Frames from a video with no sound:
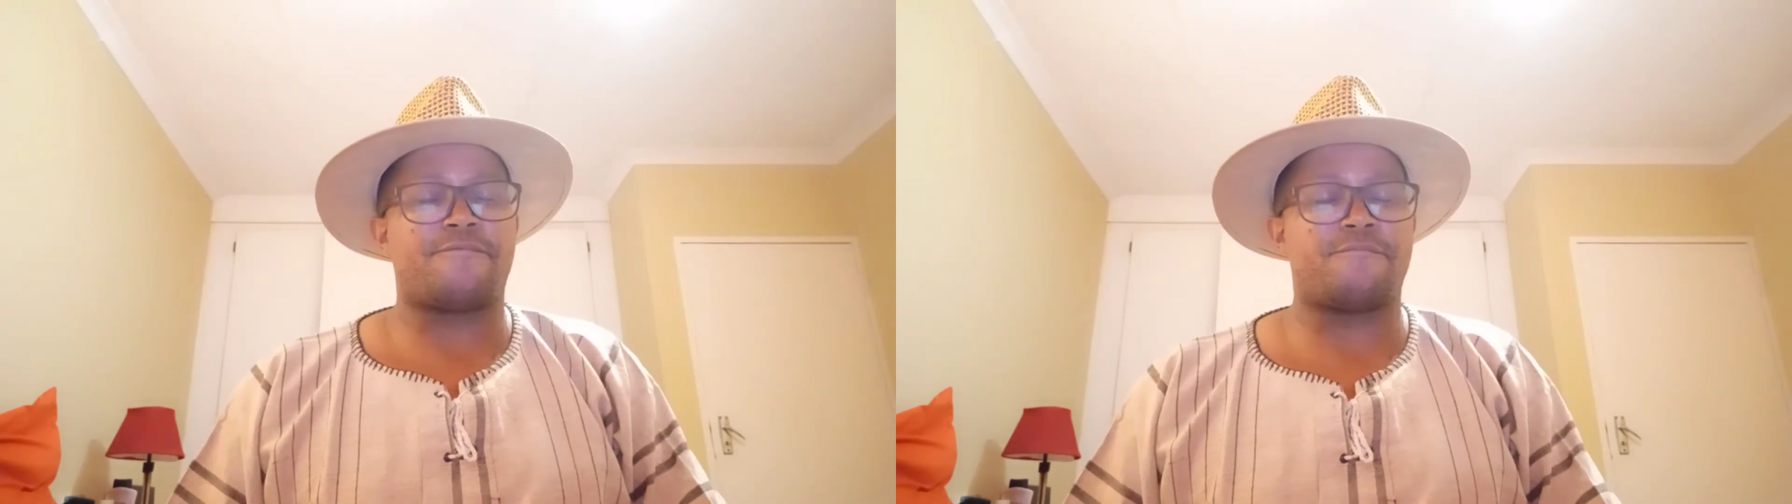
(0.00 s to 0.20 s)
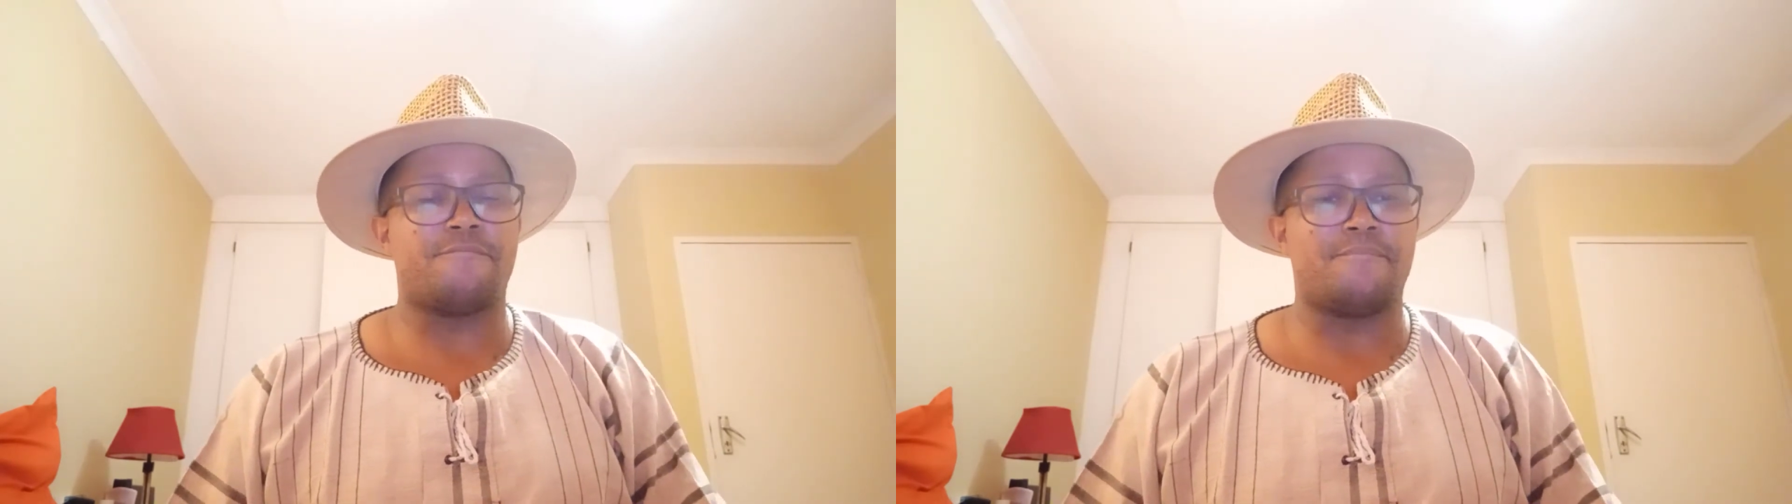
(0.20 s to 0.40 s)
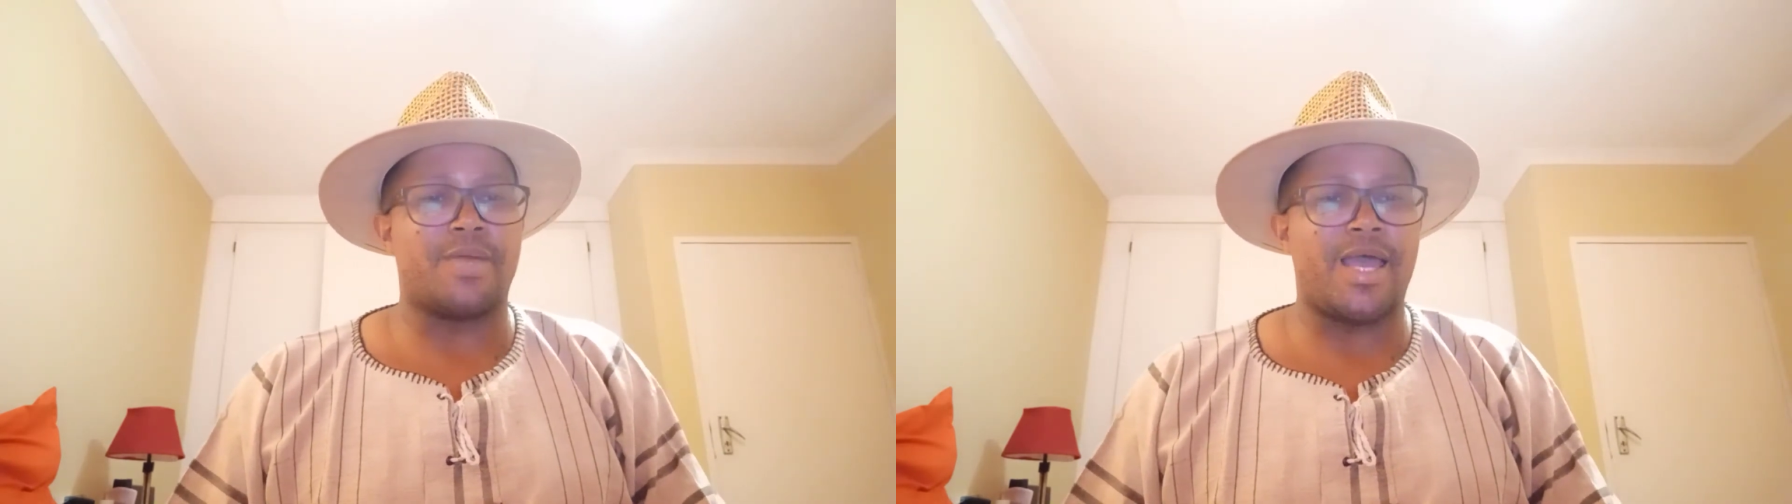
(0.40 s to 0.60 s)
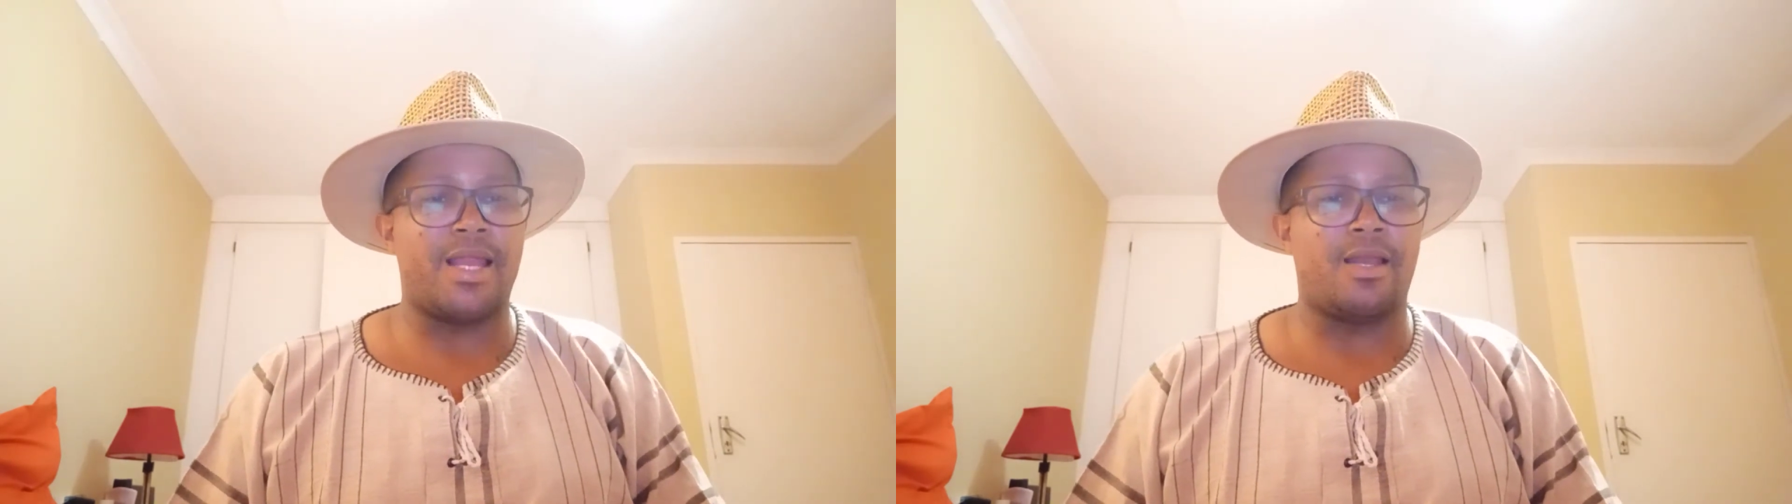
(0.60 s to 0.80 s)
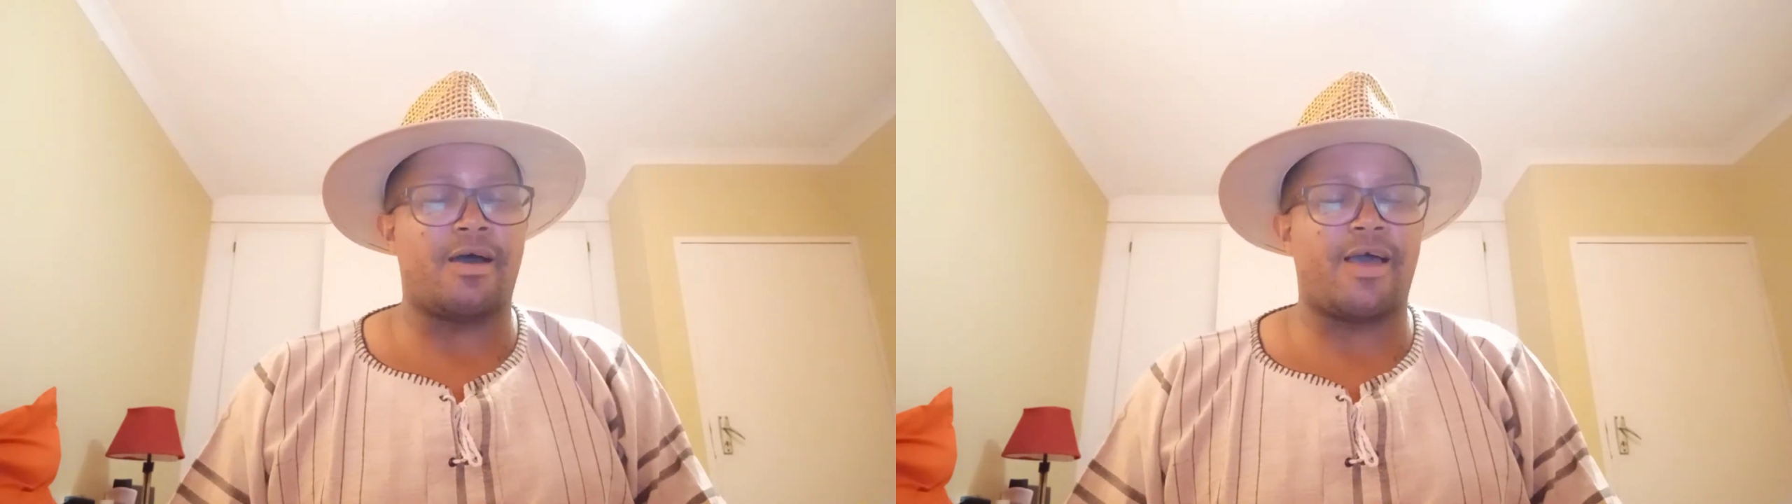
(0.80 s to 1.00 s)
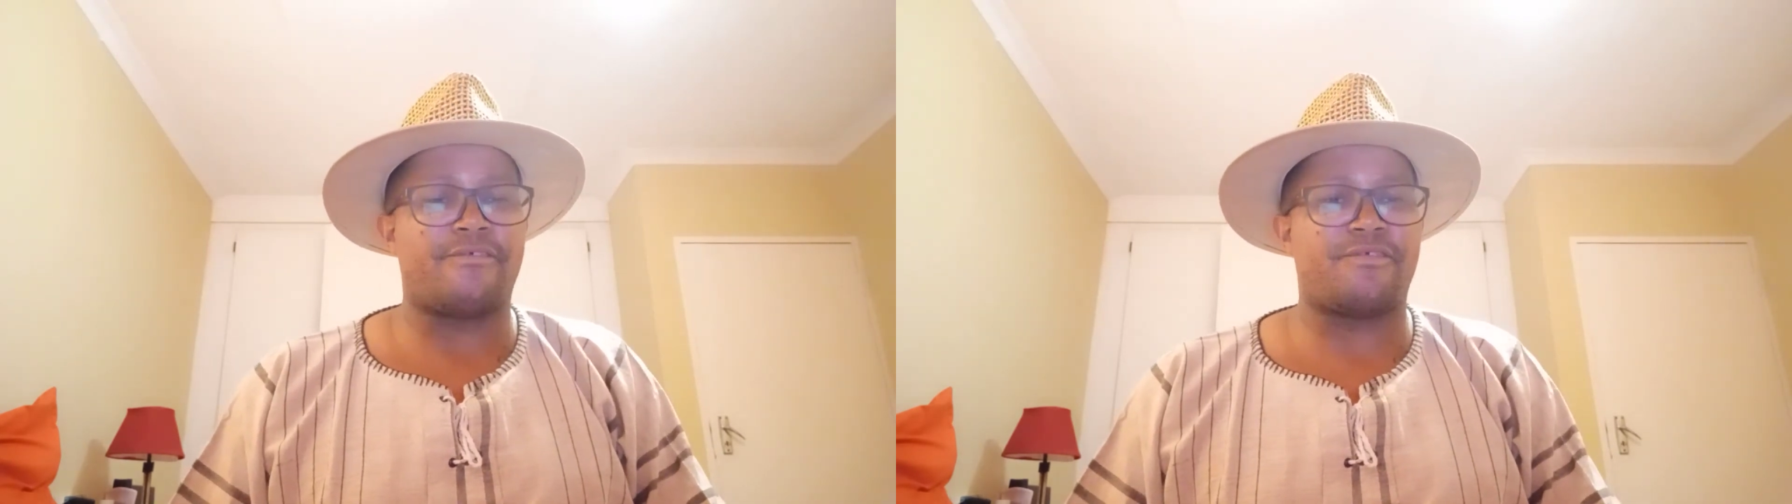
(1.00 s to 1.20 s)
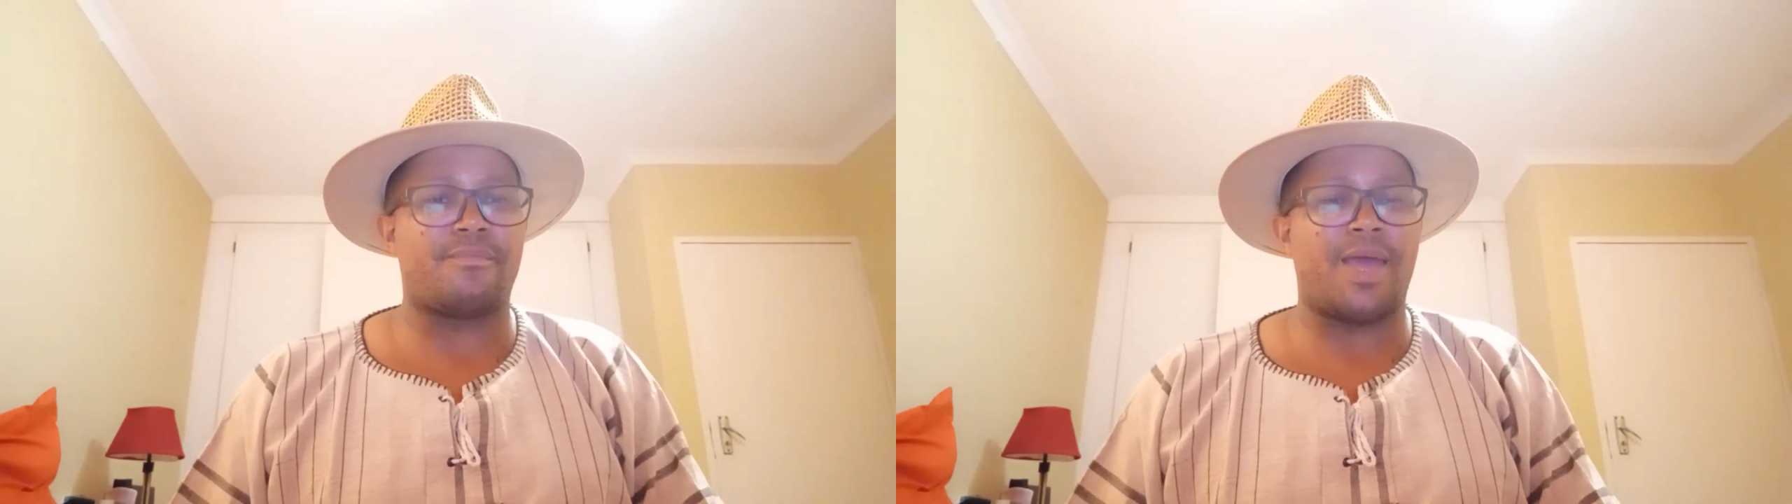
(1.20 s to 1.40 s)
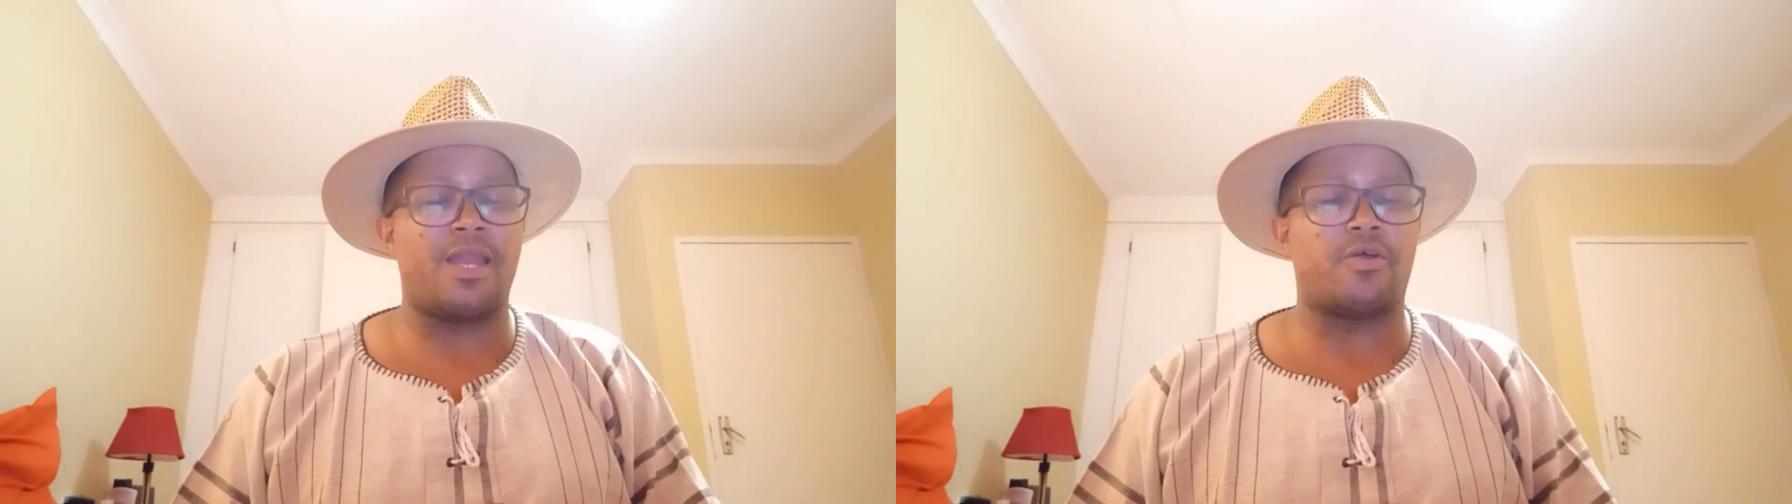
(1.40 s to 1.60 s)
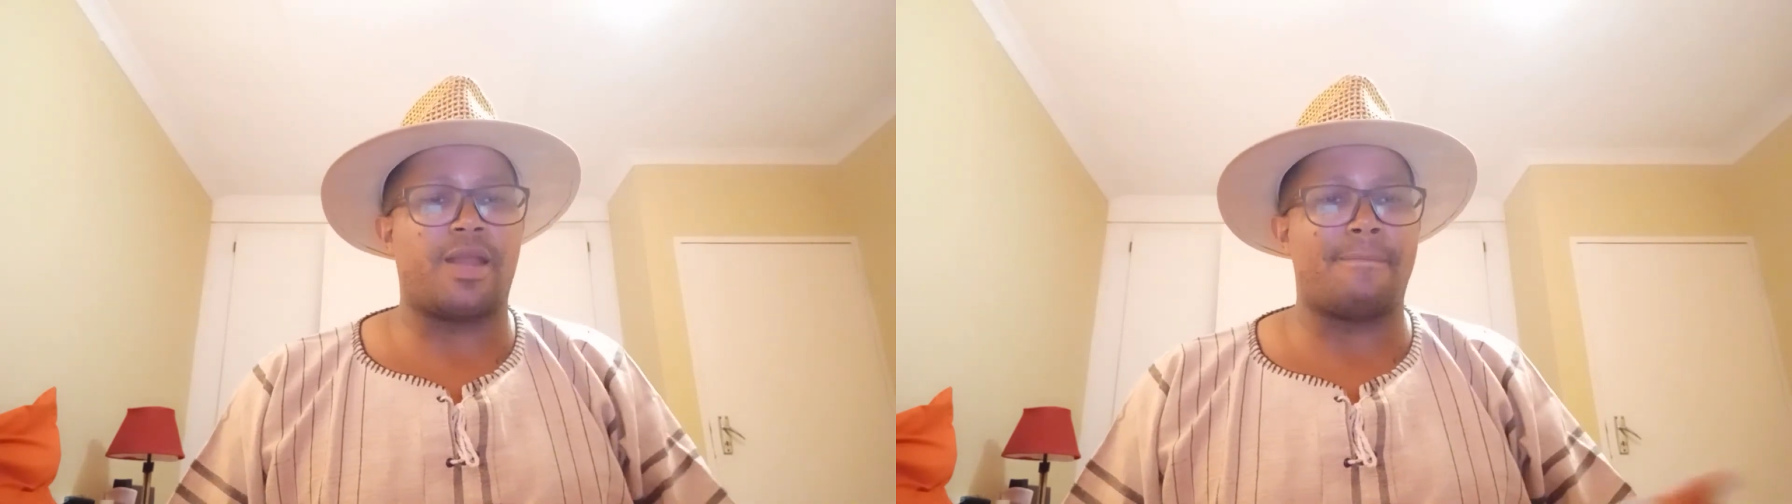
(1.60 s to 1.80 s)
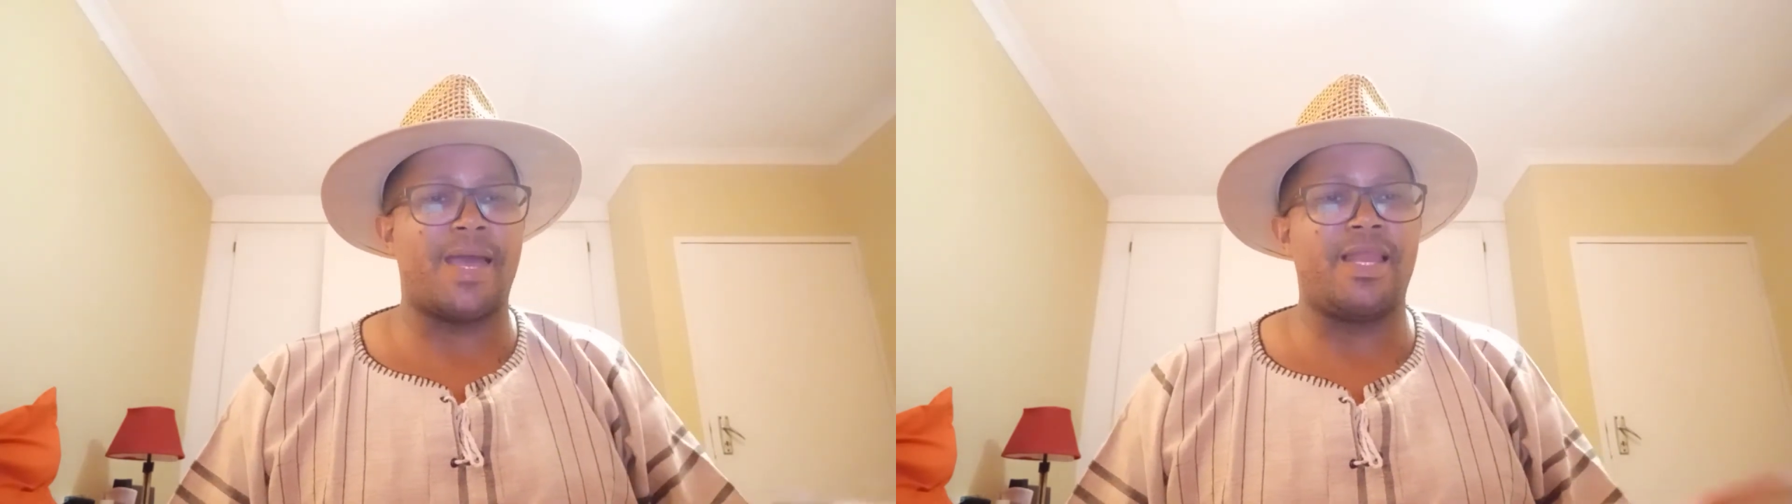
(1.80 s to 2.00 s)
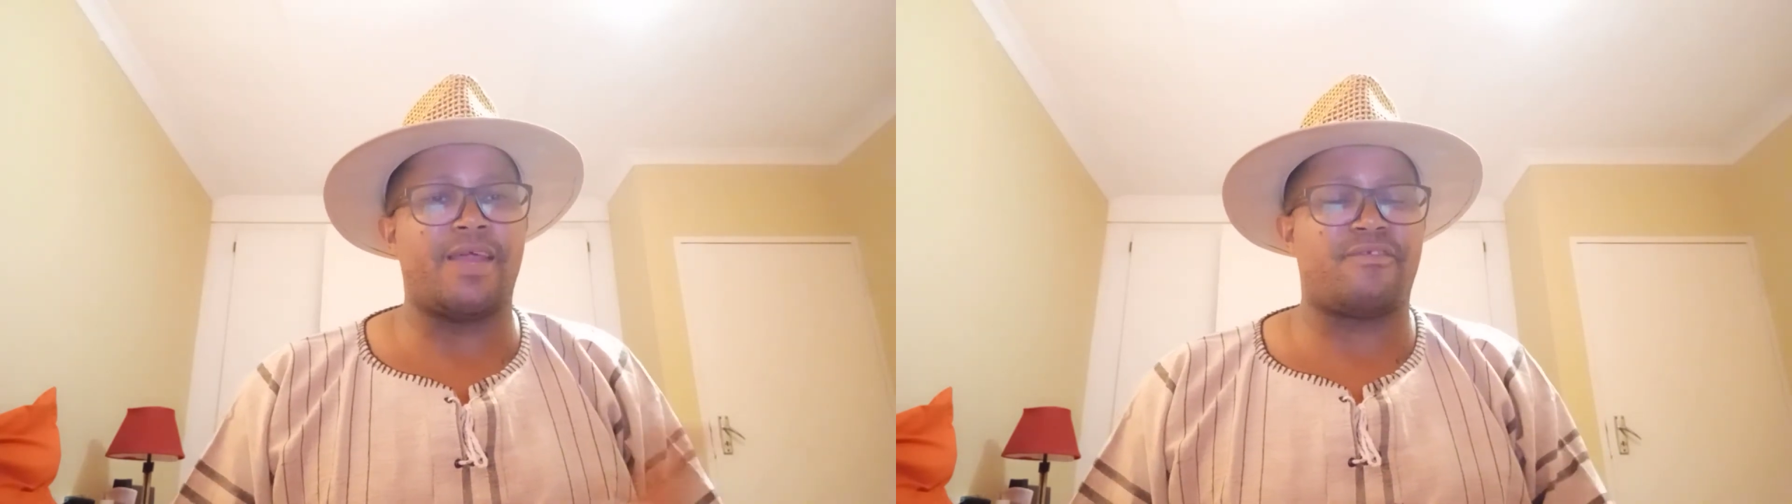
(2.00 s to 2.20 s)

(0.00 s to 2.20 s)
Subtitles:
male on a male,